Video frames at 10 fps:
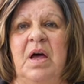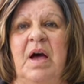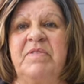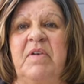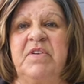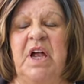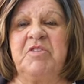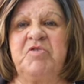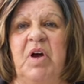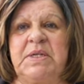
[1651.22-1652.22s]
I've never
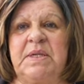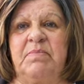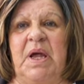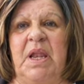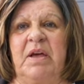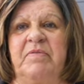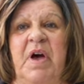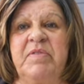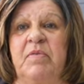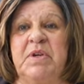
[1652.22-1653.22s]
done drugs in my life.
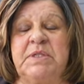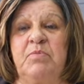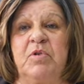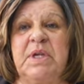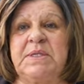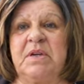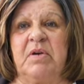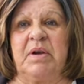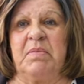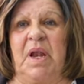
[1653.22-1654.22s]
I've never smoked a
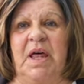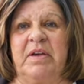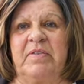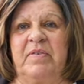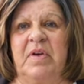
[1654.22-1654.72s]
cigarette in my life.